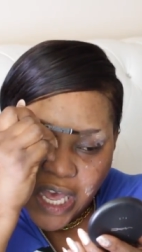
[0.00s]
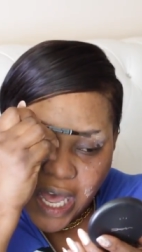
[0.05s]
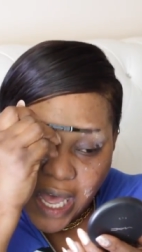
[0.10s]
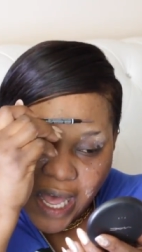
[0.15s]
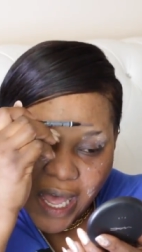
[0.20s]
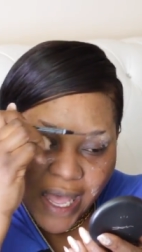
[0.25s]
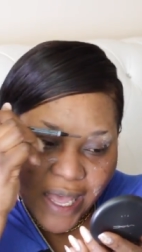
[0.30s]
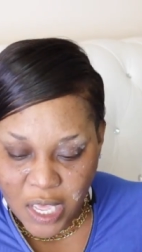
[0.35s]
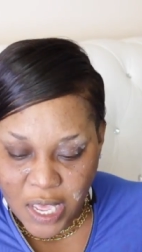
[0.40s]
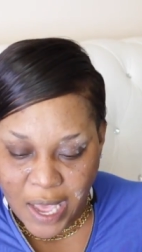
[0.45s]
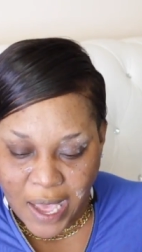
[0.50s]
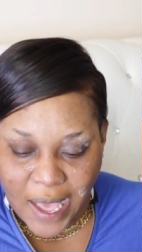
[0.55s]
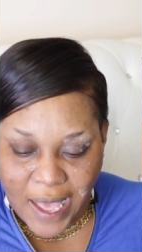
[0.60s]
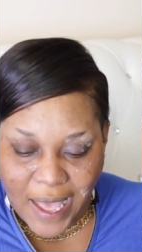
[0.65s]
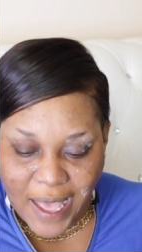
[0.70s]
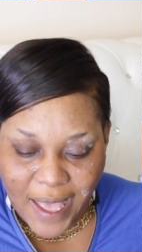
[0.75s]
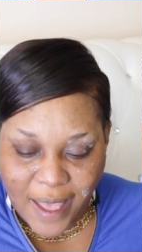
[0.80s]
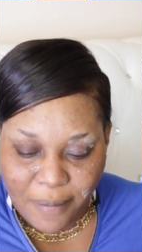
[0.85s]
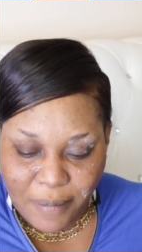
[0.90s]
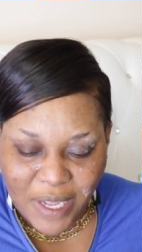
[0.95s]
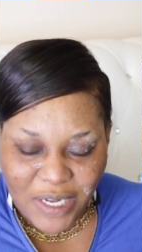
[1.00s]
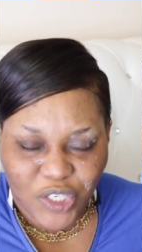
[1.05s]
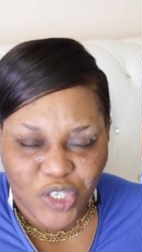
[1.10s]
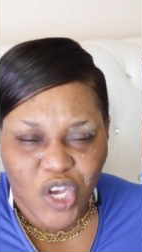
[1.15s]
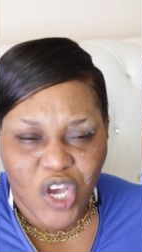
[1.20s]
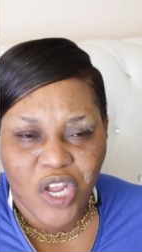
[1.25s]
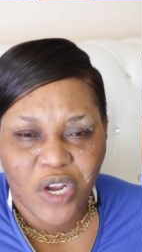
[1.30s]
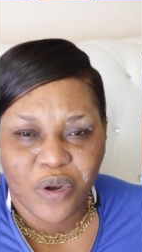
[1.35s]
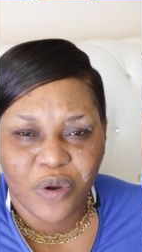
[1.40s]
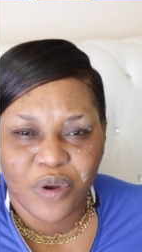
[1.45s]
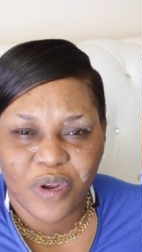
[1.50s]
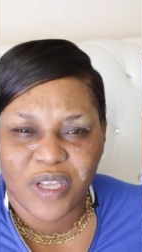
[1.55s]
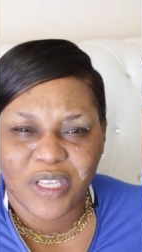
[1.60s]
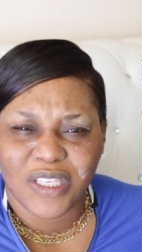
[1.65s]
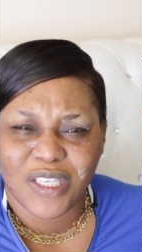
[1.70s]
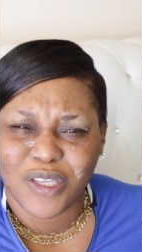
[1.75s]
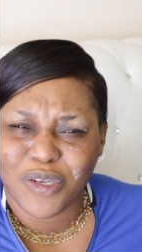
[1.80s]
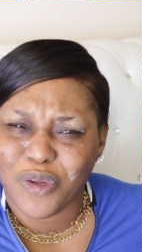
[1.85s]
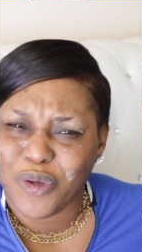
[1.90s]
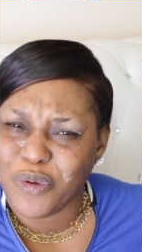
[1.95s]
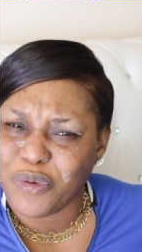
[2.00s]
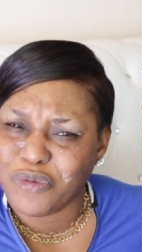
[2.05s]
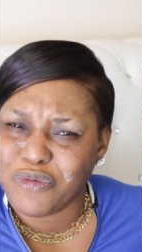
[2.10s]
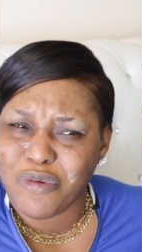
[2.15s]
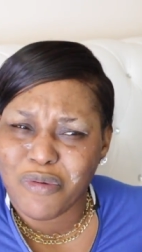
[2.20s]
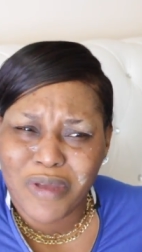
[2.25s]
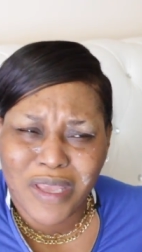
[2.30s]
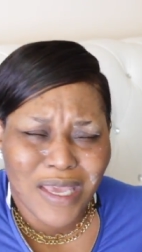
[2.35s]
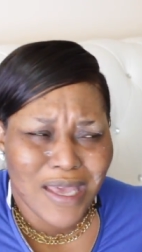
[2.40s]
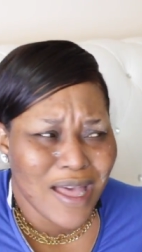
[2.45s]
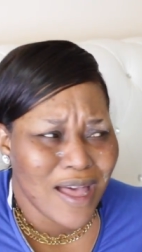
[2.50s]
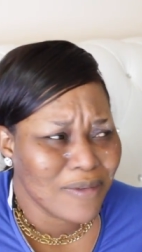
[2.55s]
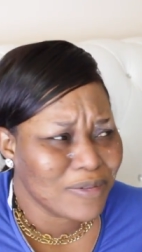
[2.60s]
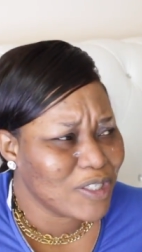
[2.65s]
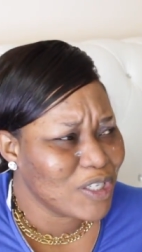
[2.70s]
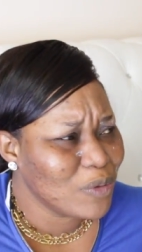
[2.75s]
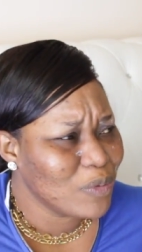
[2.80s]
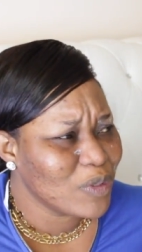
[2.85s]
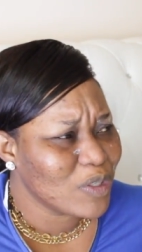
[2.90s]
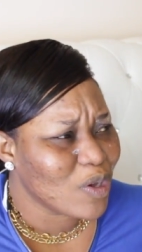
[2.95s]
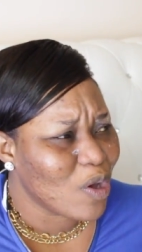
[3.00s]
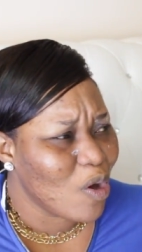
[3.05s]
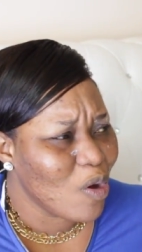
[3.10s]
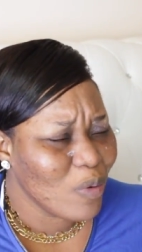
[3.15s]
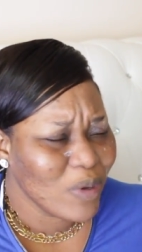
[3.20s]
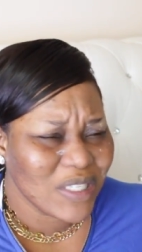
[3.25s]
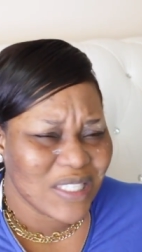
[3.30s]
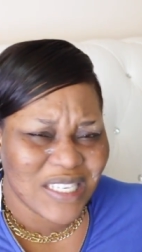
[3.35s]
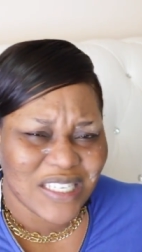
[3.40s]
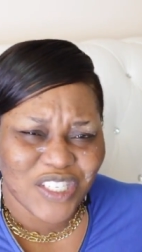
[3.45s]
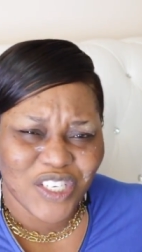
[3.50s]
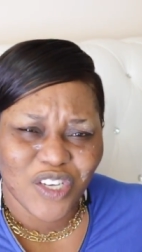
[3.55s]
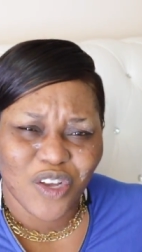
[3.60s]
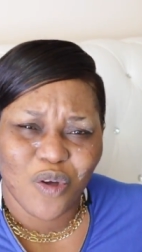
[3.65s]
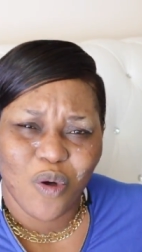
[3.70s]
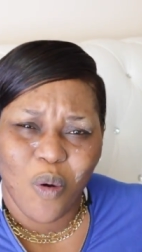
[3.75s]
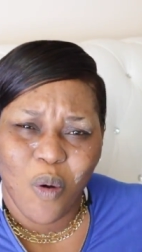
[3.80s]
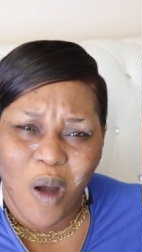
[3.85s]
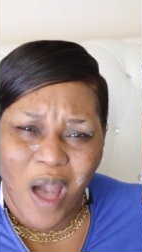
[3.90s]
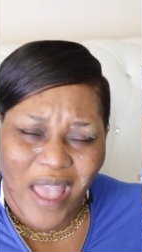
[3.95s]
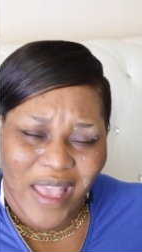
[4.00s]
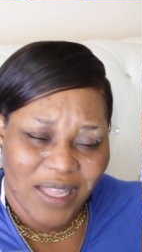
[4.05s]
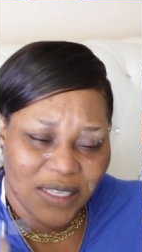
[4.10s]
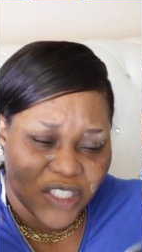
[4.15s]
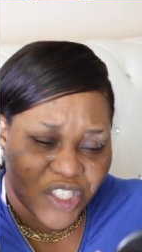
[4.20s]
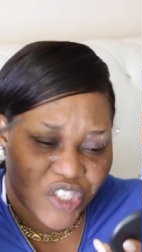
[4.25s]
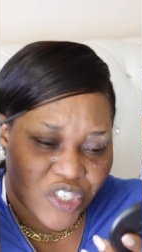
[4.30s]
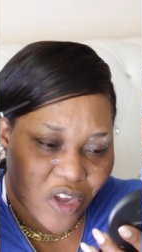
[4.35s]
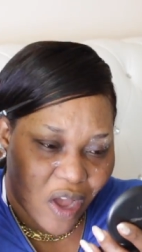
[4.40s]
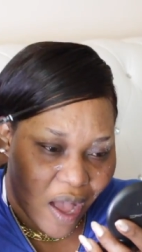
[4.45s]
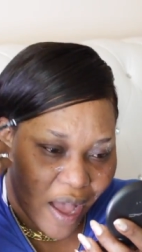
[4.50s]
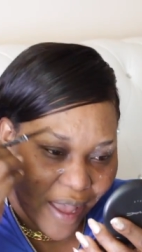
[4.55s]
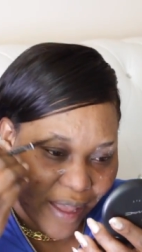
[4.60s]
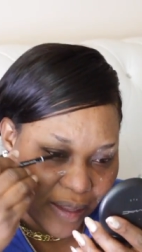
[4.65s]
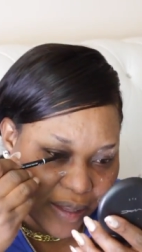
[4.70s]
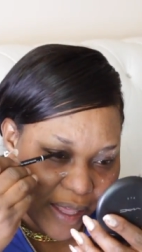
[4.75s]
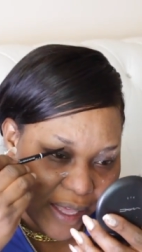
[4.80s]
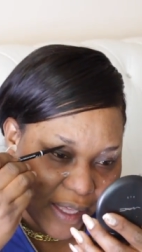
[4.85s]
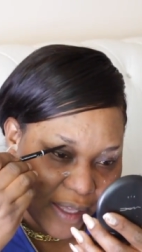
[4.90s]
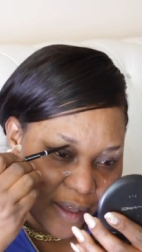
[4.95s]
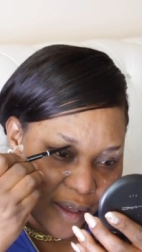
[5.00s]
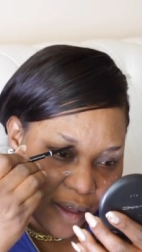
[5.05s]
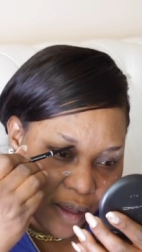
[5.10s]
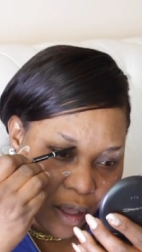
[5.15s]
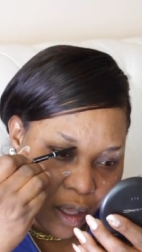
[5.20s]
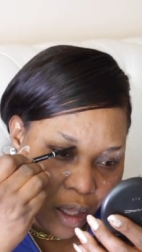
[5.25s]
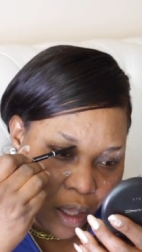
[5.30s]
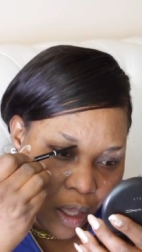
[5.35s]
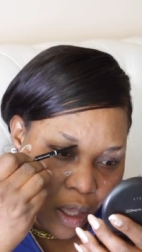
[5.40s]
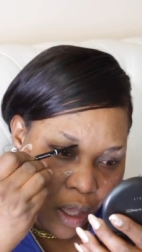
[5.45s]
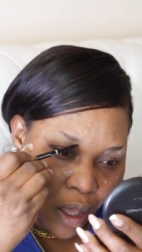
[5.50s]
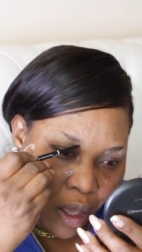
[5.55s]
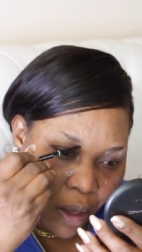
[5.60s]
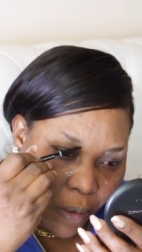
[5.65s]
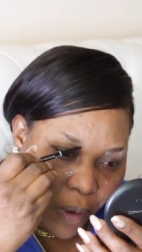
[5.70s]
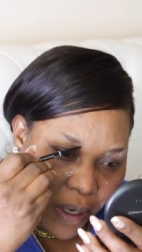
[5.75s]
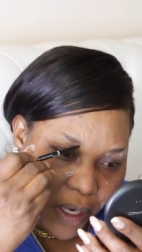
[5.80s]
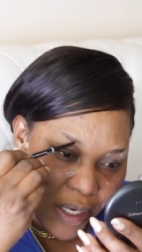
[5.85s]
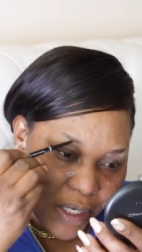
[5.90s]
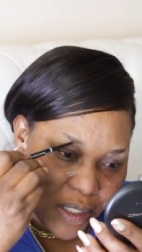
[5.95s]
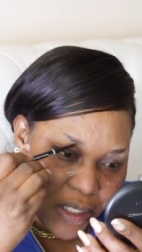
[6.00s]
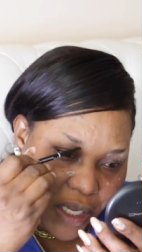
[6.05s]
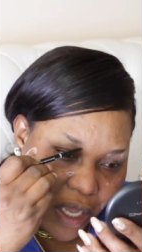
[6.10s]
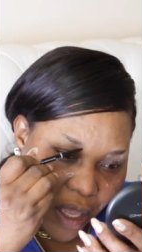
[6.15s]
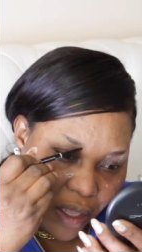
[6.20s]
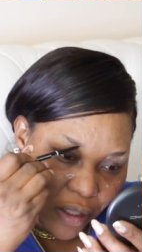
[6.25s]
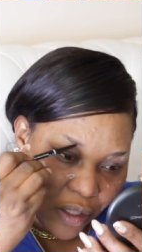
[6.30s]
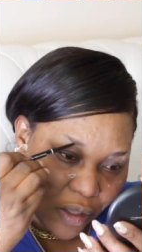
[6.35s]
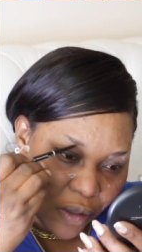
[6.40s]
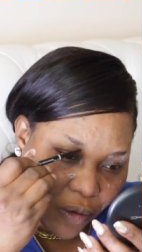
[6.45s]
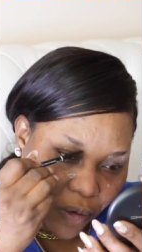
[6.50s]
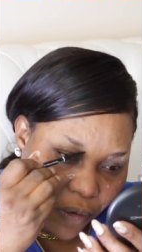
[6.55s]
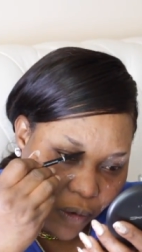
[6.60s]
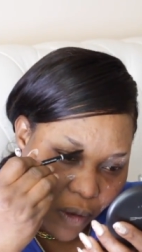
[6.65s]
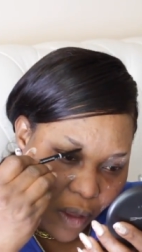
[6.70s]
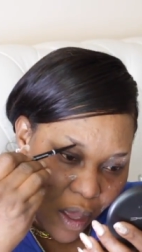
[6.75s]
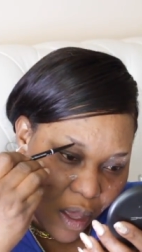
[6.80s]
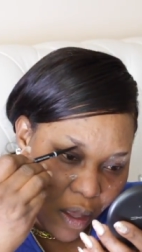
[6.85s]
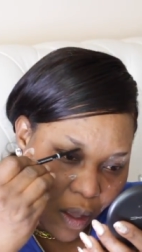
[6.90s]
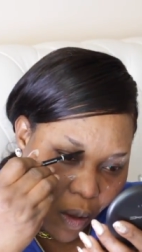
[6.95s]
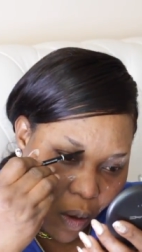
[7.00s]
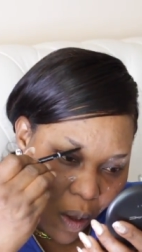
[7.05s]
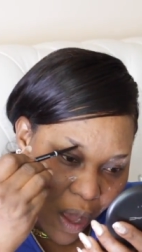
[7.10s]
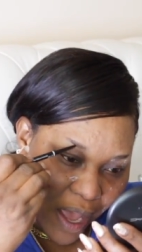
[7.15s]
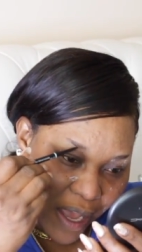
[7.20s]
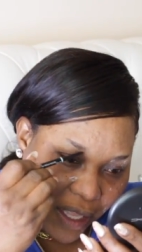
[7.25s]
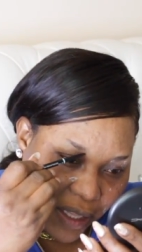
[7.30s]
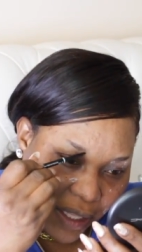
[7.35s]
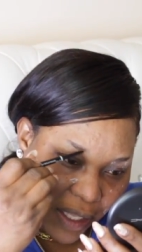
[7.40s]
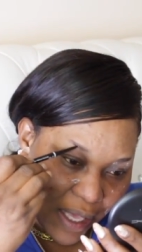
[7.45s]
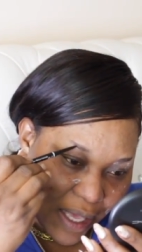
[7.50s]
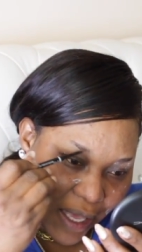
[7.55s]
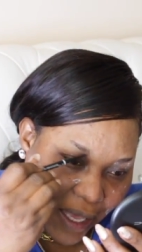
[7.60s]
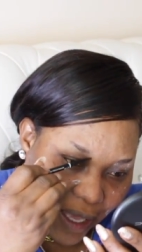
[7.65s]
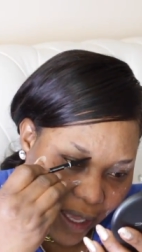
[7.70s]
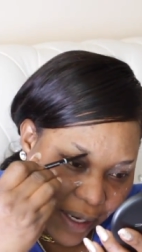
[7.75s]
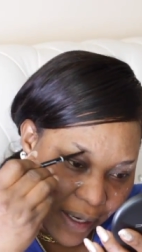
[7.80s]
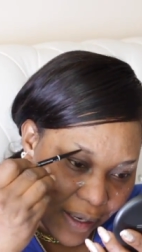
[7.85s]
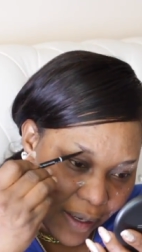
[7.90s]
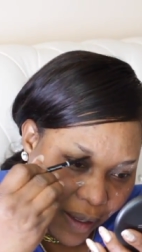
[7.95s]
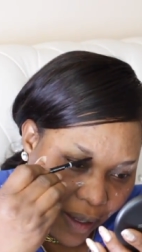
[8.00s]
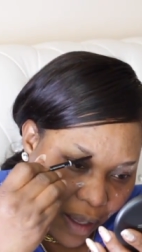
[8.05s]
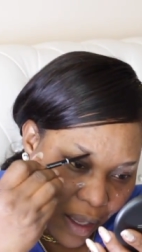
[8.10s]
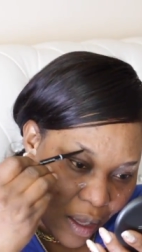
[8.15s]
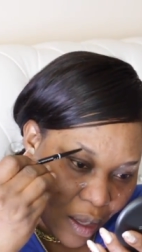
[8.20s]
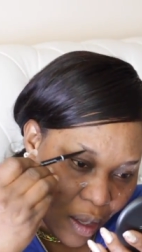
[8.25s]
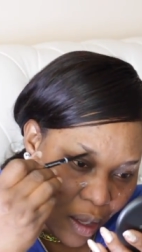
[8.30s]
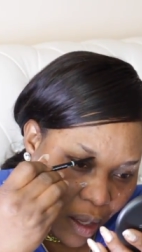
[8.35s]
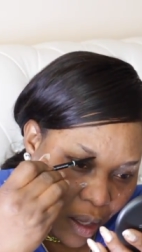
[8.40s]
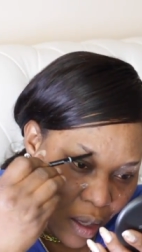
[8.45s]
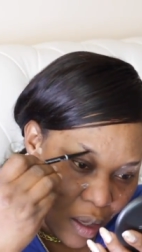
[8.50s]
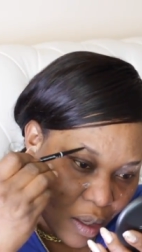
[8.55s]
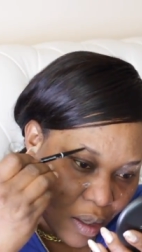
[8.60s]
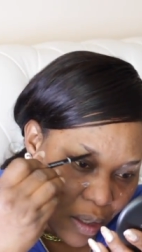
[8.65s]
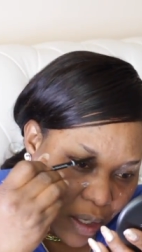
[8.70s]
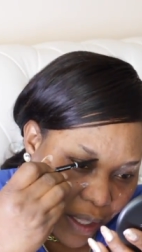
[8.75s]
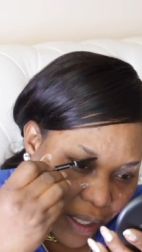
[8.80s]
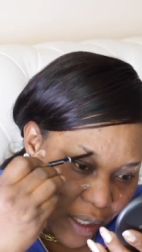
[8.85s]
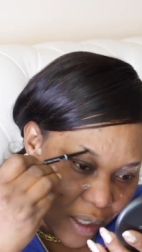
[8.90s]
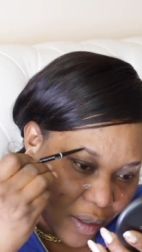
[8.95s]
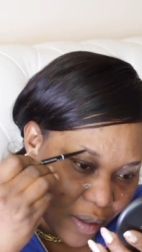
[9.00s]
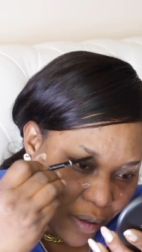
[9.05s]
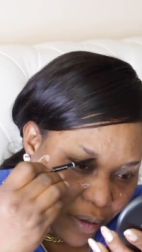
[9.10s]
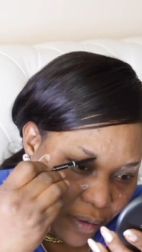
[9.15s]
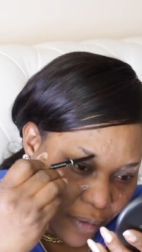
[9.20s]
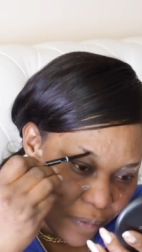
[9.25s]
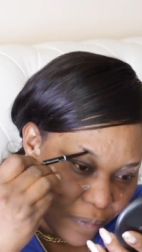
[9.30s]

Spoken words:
And my daughter, you know, growing up, she was always such a quiet child. Like, when I tell you a quiet kid, like,